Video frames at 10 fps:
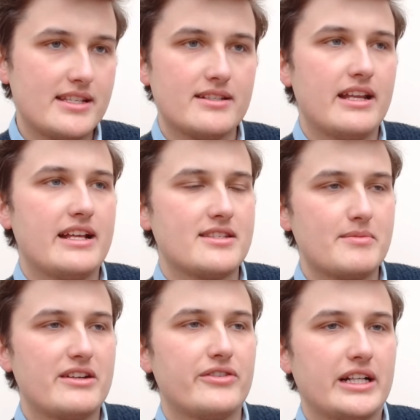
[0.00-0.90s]
and and
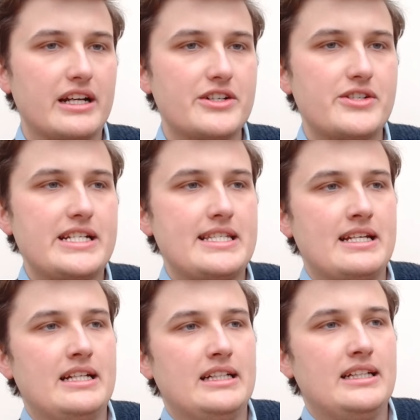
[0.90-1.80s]
some different countries.
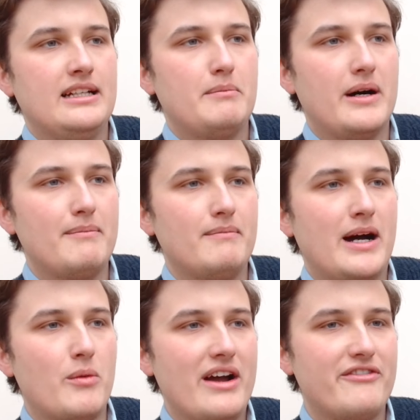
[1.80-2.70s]
But
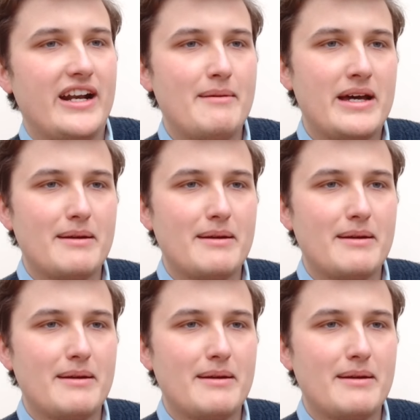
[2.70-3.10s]
my wife and I met